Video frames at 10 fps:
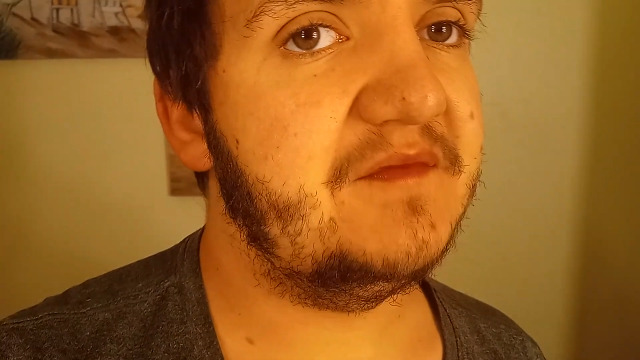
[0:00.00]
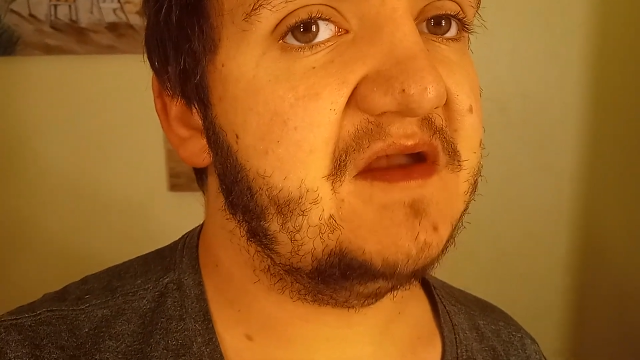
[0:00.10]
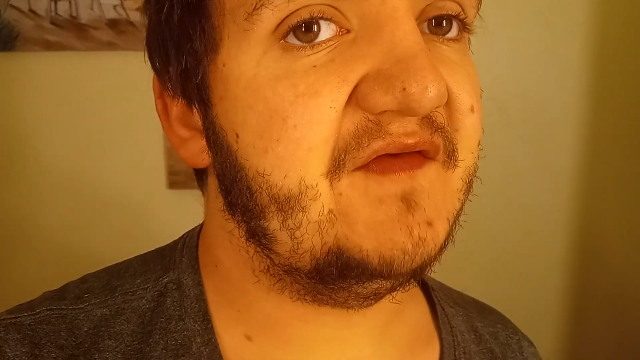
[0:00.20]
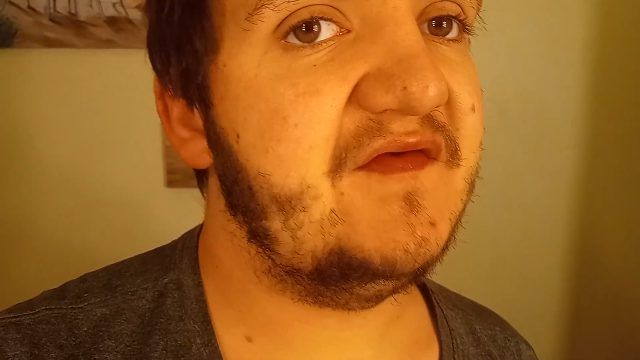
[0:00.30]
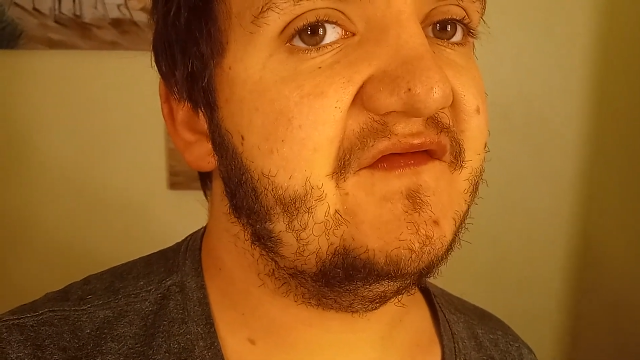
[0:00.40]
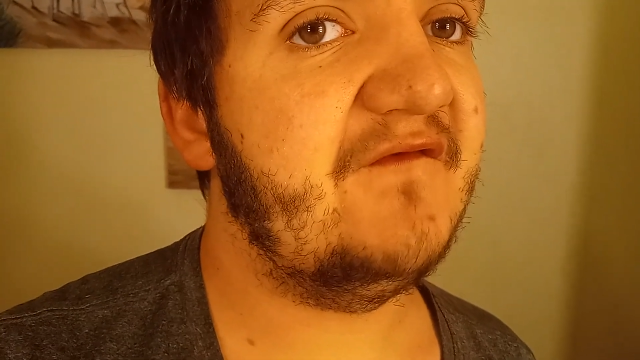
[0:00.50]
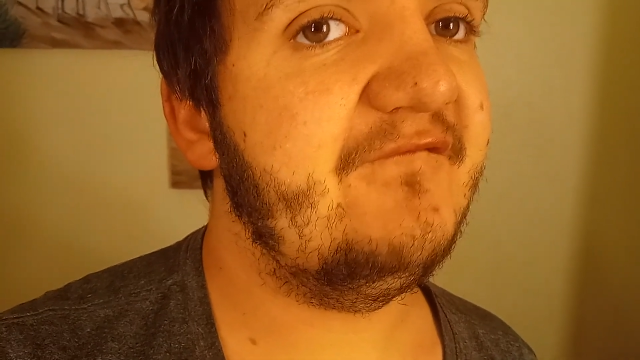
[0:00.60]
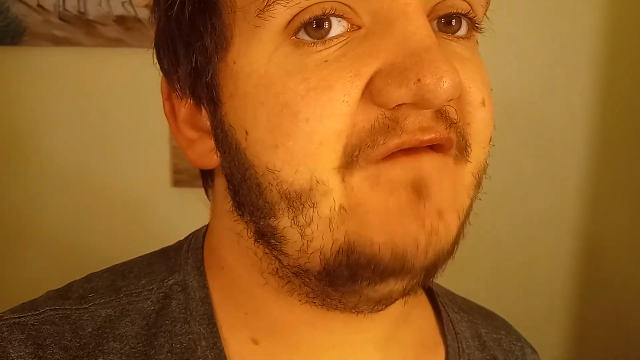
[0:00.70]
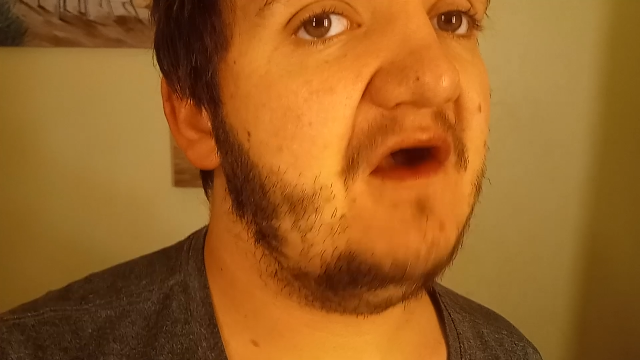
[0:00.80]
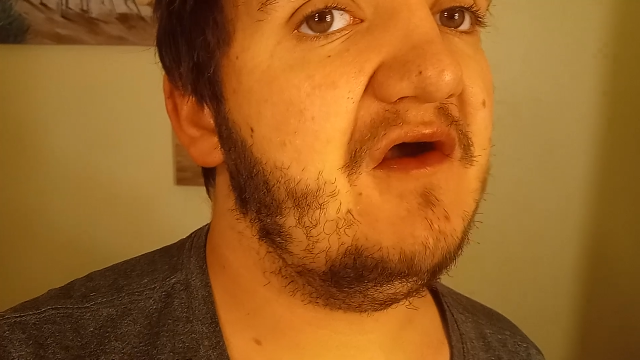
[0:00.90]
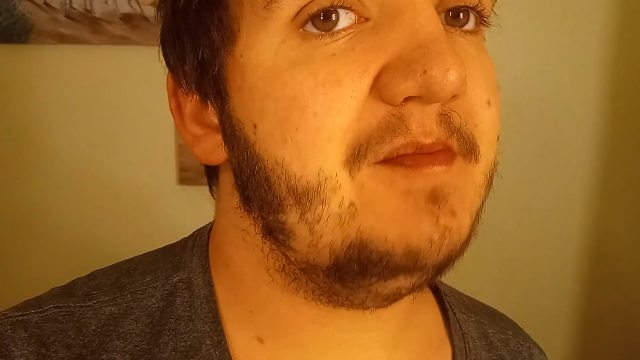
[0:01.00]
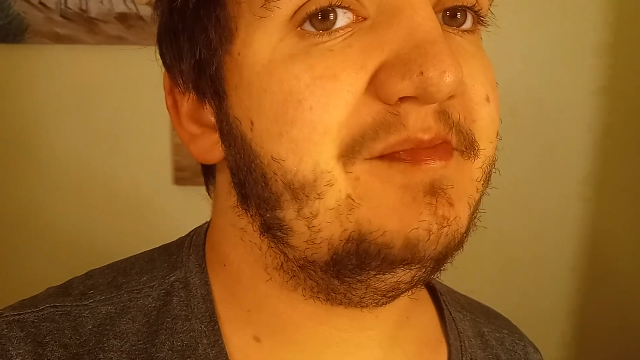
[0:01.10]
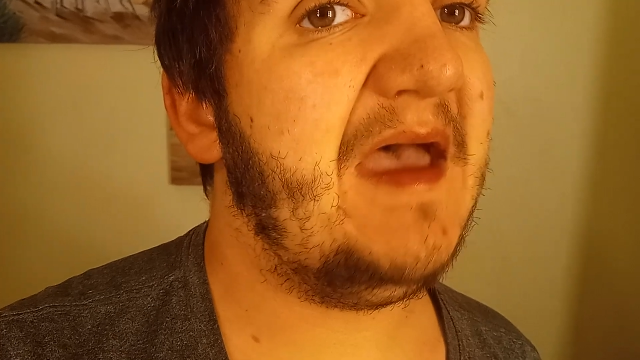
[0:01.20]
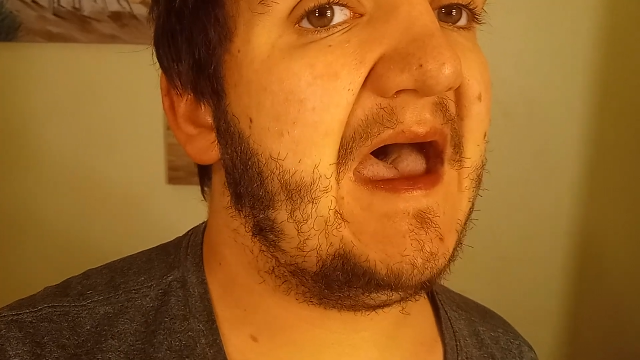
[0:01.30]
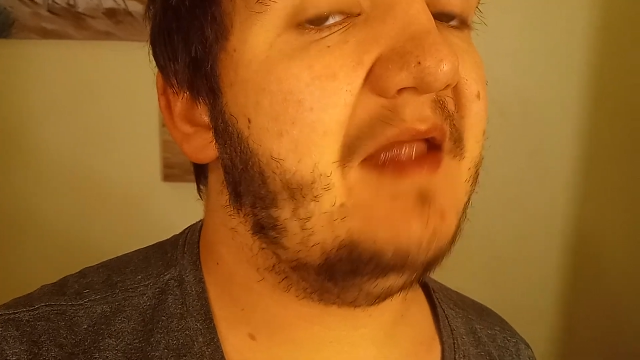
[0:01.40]
because it's a very
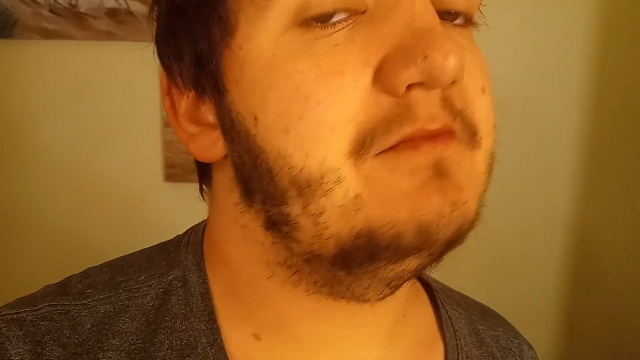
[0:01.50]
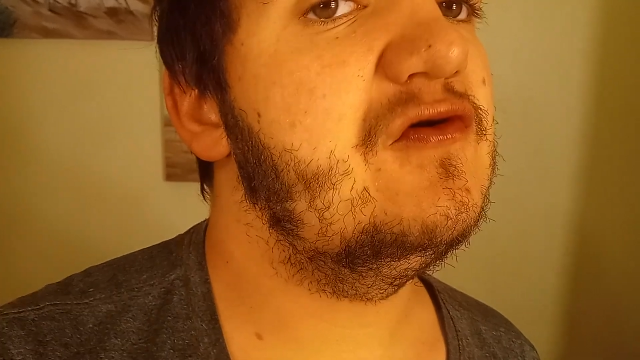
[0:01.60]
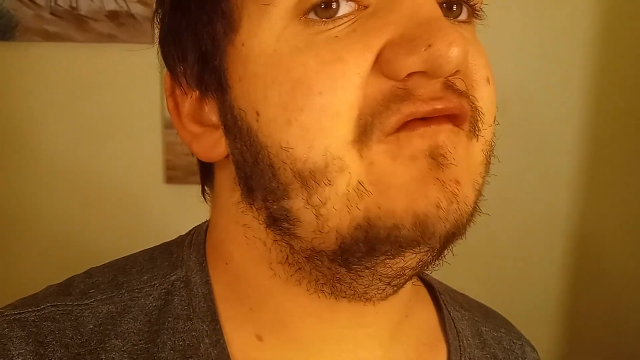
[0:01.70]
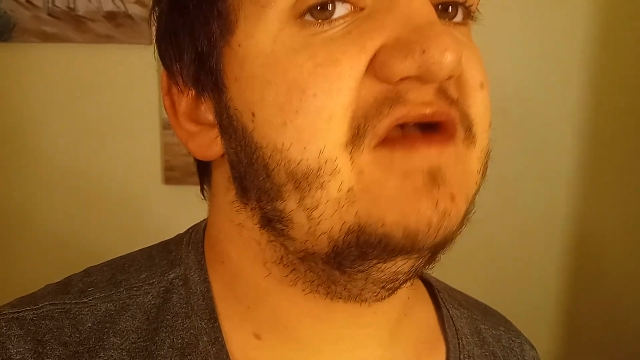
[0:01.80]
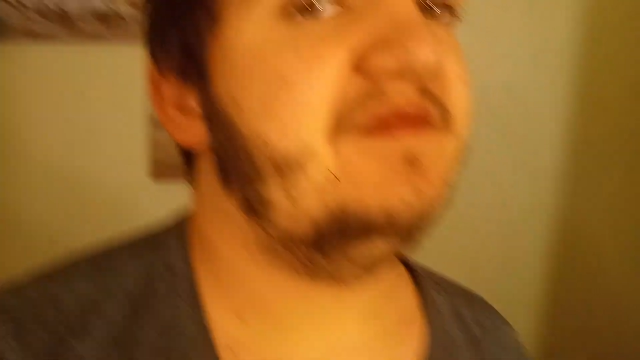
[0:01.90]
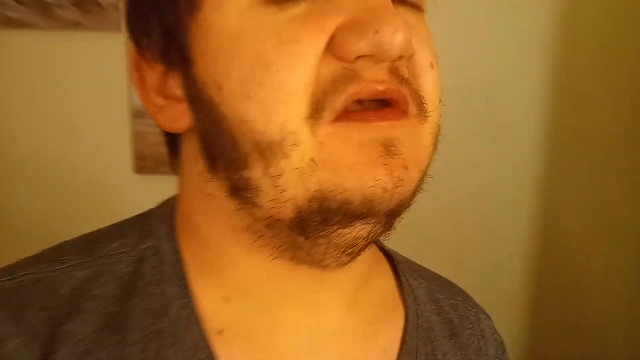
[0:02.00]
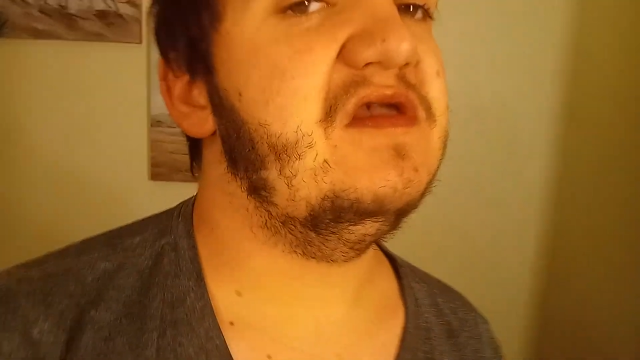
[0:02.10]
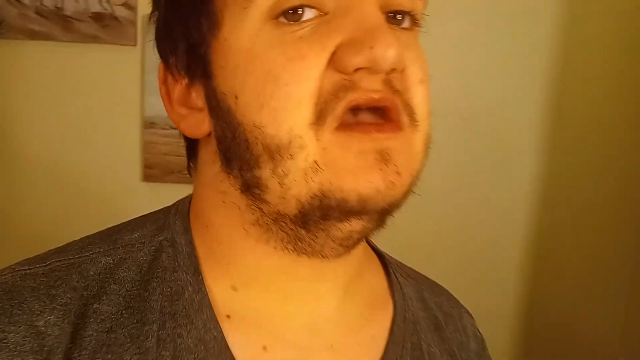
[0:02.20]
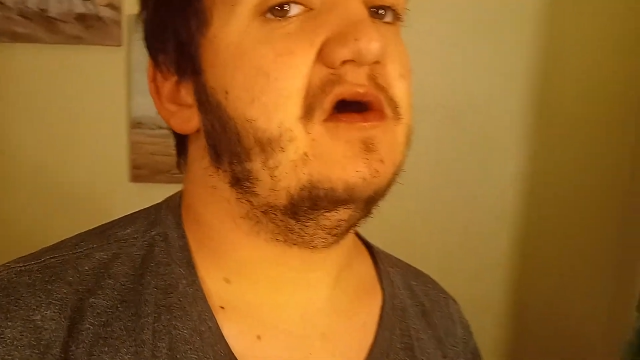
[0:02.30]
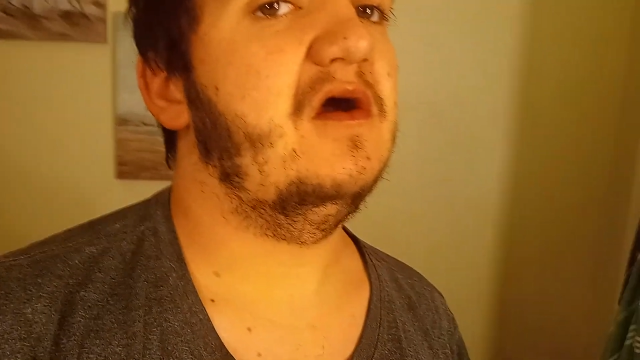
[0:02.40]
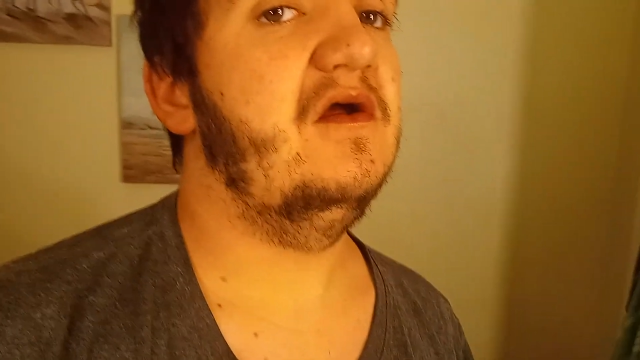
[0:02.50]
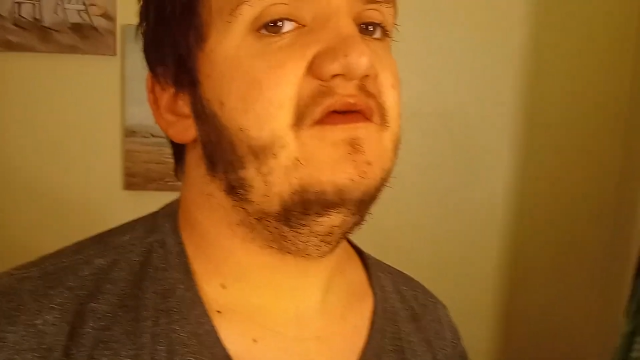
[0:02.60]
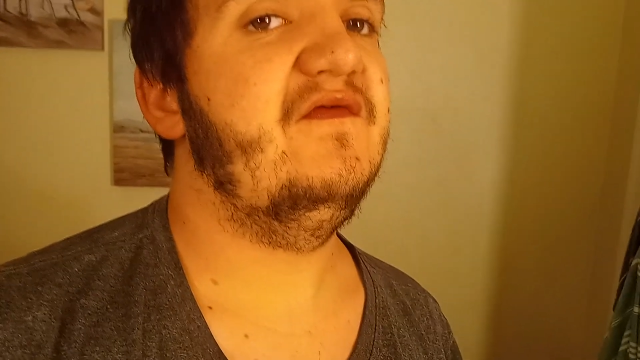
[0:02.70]
bad movie of the year.